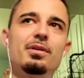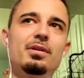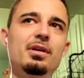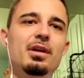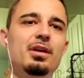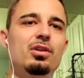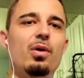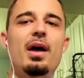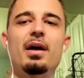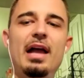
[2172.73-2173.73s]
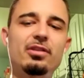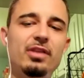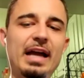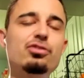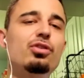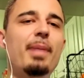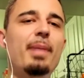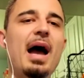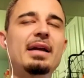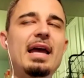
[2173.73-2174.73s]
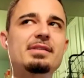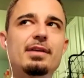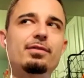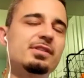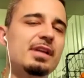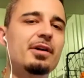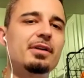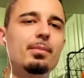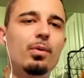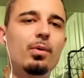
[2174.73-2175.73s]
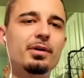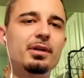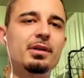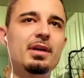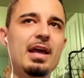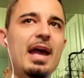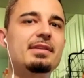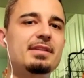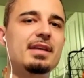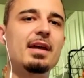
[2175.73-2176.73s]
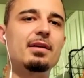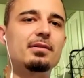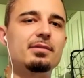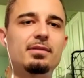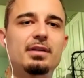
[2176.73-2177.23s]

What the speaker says: Or, you know, I do the podcast every Saturday morning at 10.